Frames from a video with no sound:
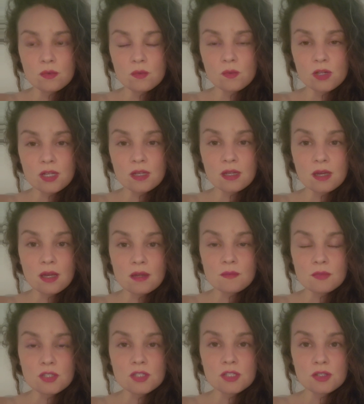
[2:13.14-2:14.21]
when it
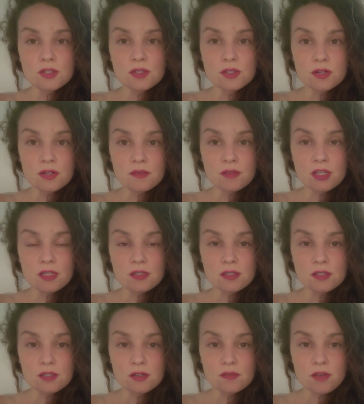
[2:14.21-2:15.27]
comes to serving
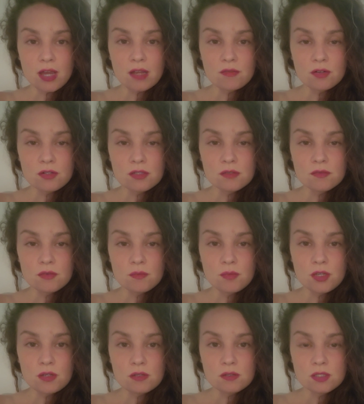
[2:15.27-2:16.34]
survivors of
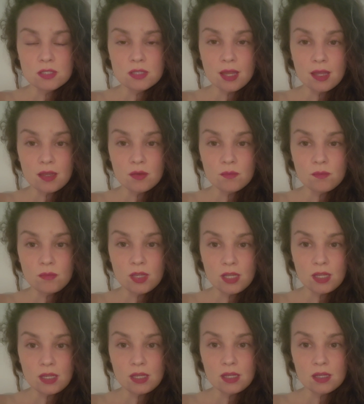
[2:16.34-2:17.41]
abuse like
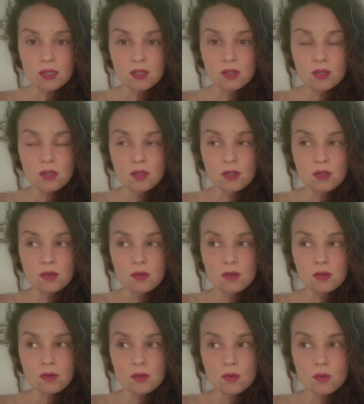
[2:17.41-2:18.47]
me,
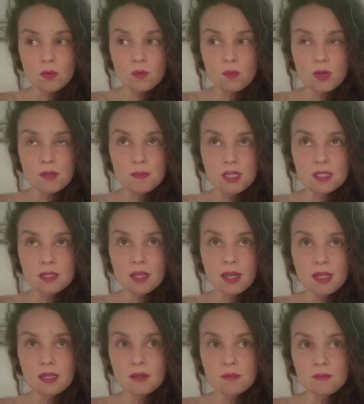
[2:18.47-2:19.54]
women
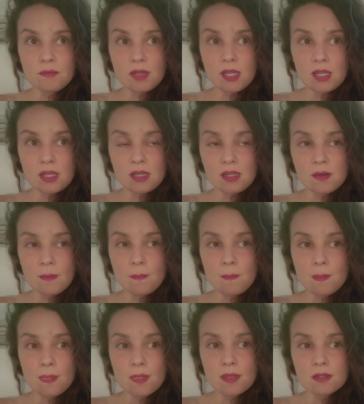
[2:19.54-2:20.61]
like me
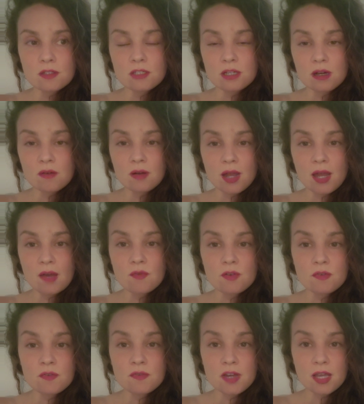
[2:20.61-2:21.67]
don't have a
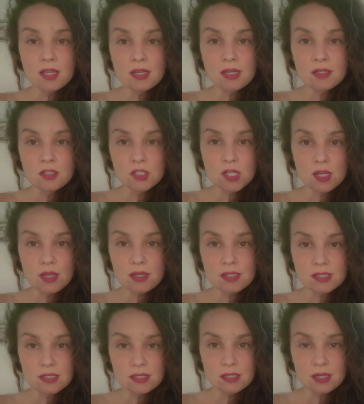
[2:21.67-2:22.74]
fighting
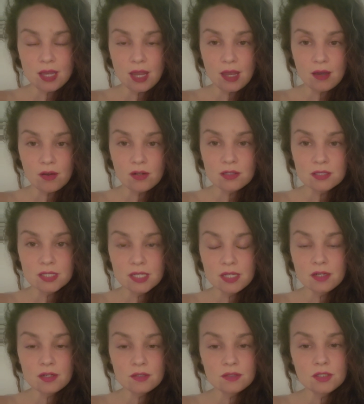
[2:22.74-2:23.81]
chance in hell
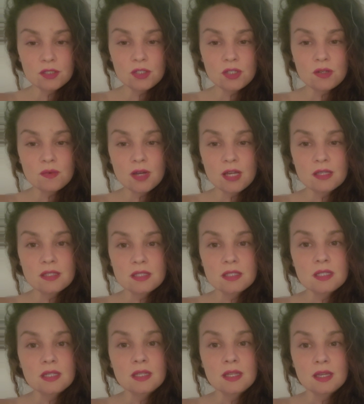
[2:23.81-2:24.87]
here in the US
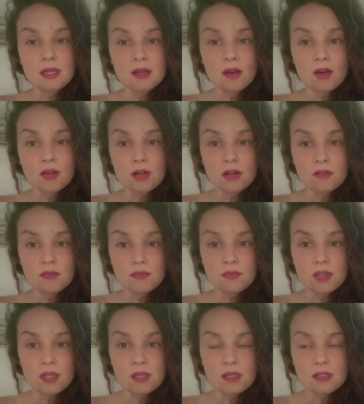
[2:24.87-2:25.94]
to get on our
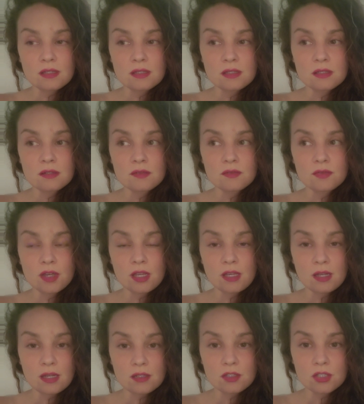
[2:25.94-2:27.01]
feet
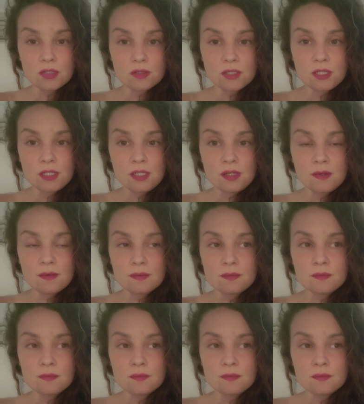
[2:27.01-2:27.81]
financially